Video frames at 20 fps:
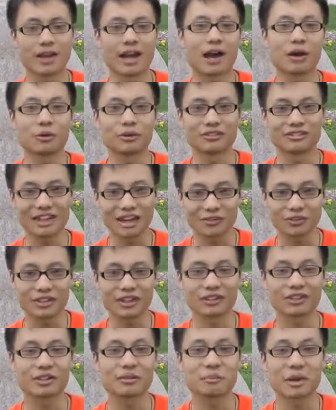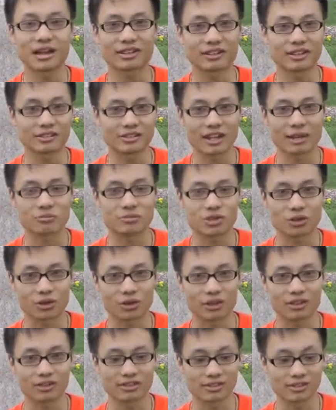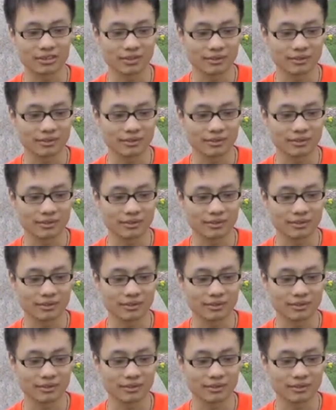I would definitely make the same choice.